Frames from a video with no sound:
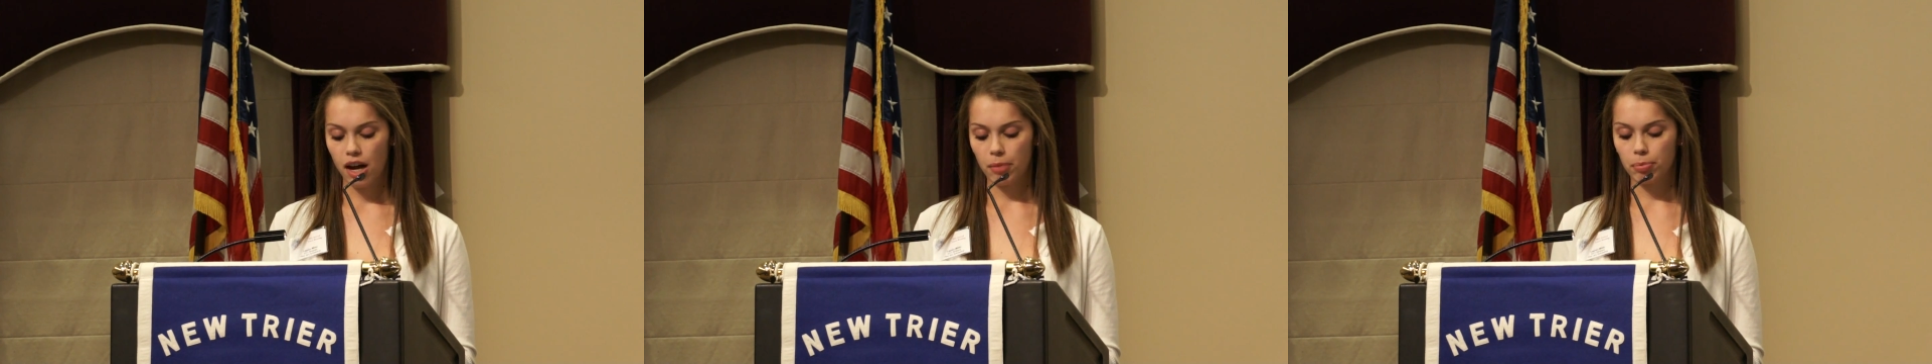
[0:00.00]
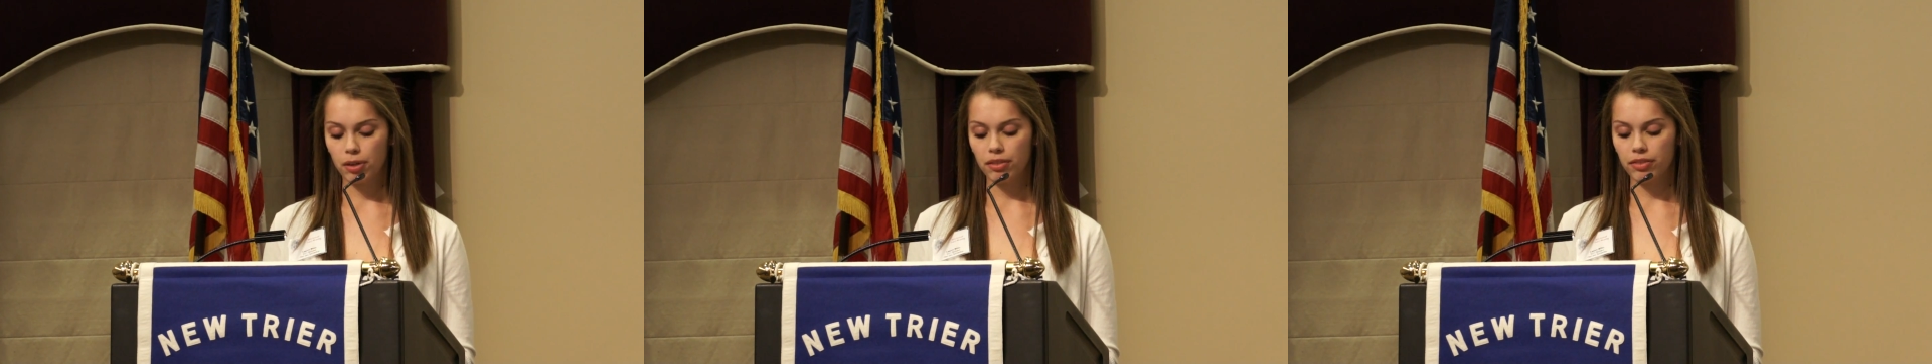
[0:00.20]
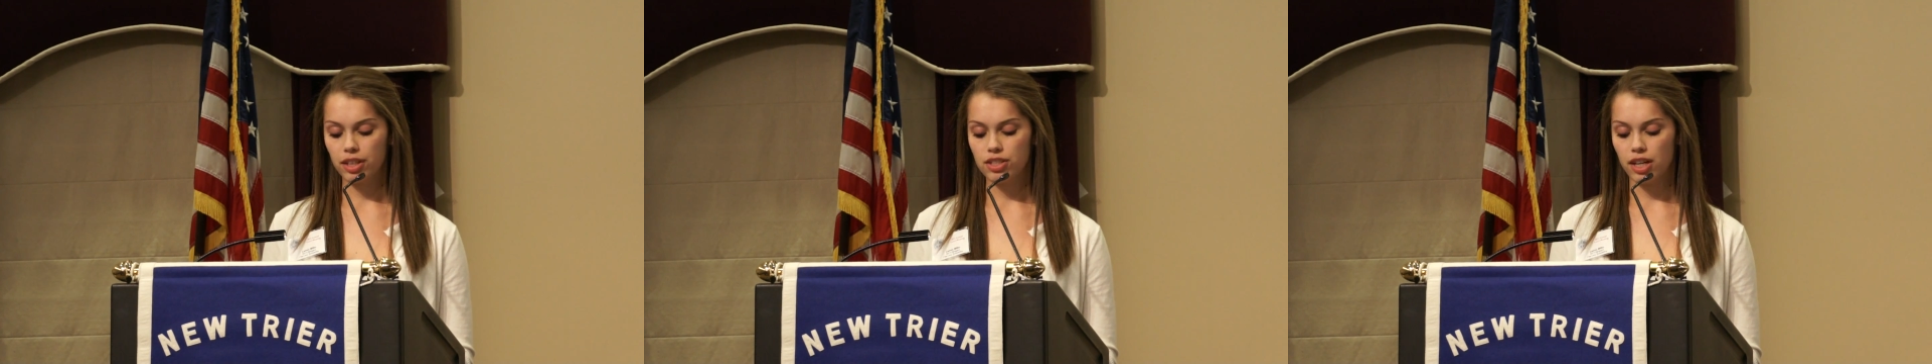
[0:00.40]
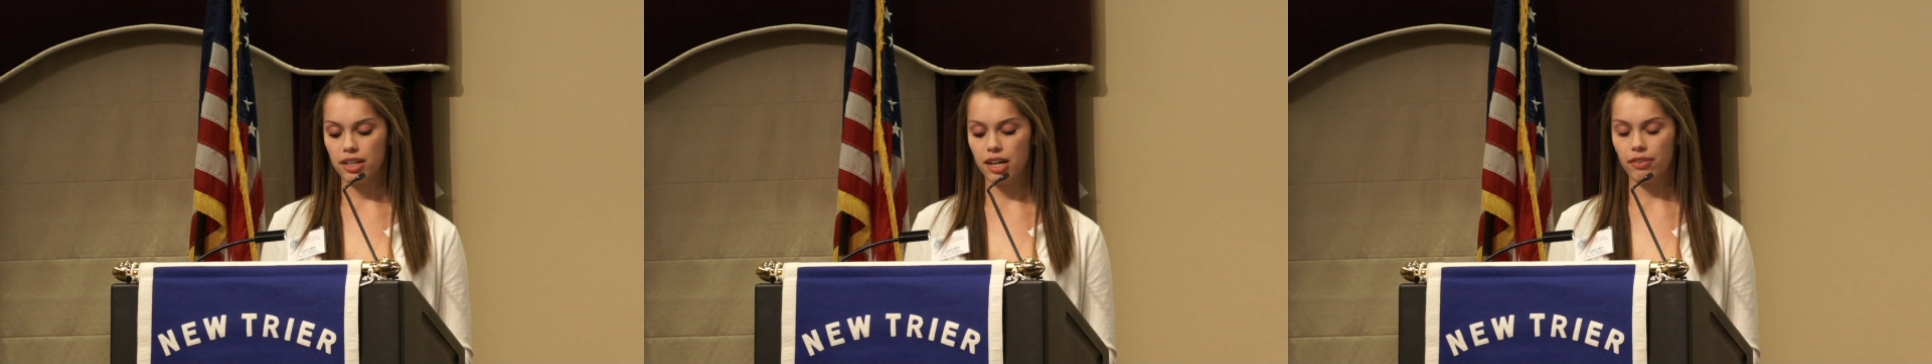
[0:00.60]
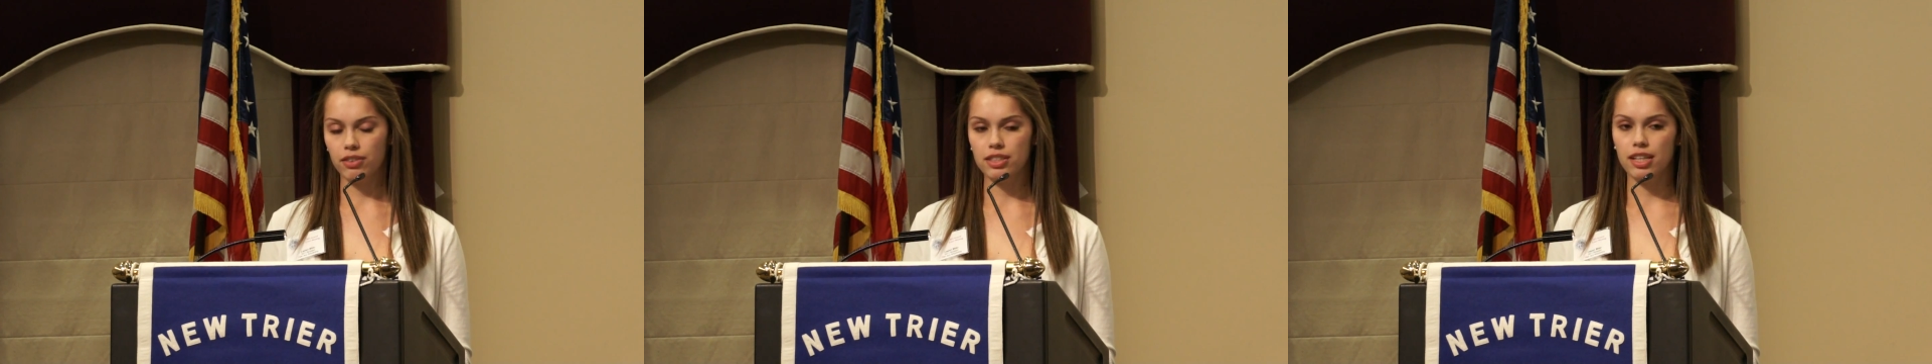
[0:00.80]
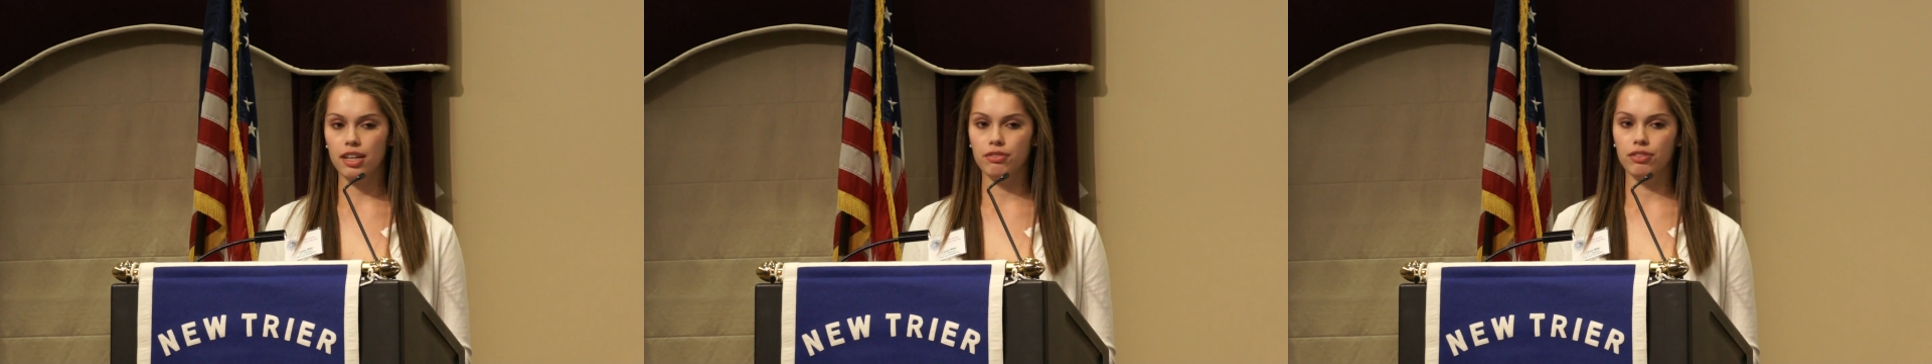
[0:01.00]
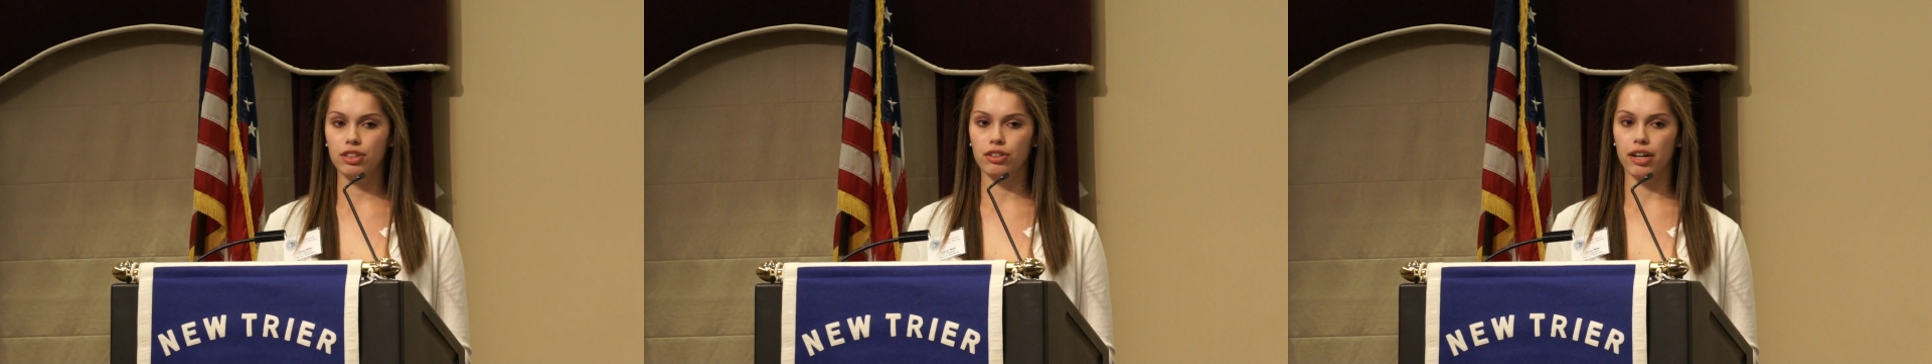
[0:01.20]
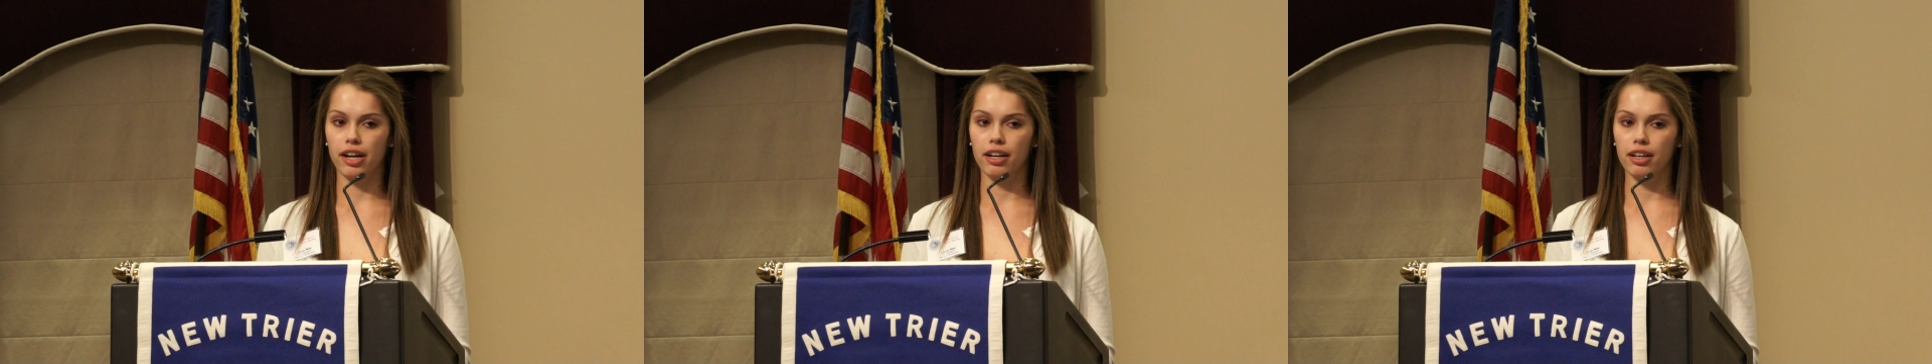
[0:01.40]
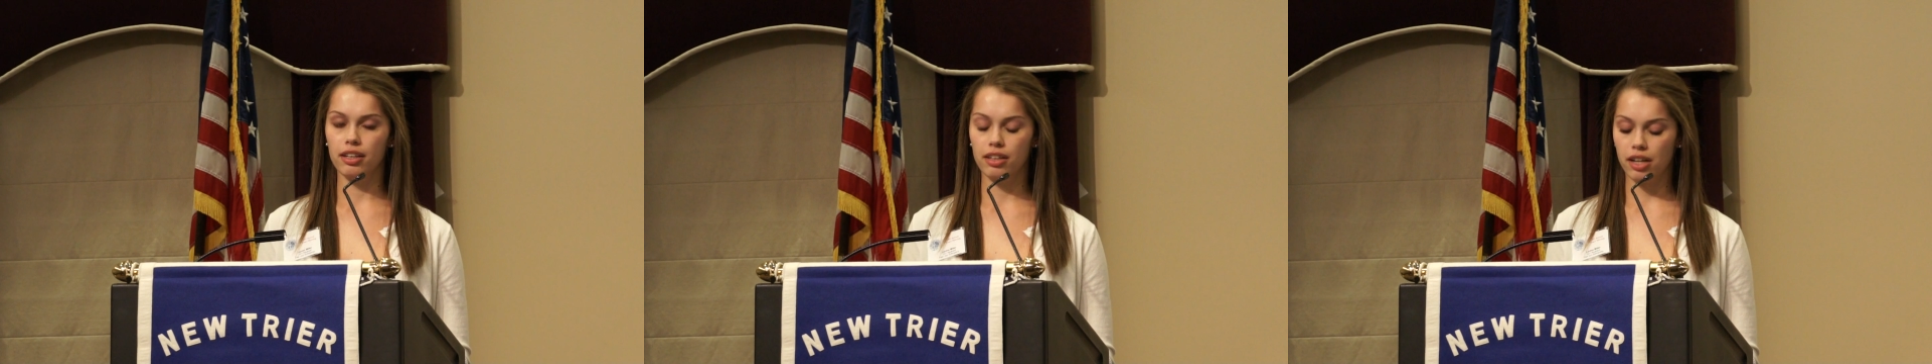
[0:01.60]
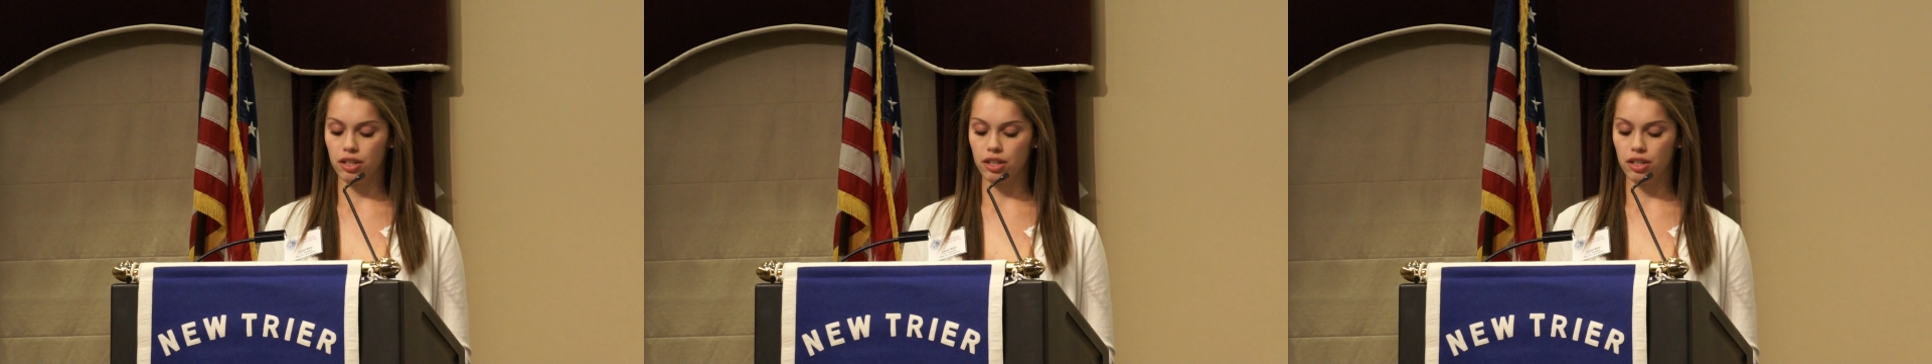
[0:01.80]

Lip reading: a privilege I never take for granted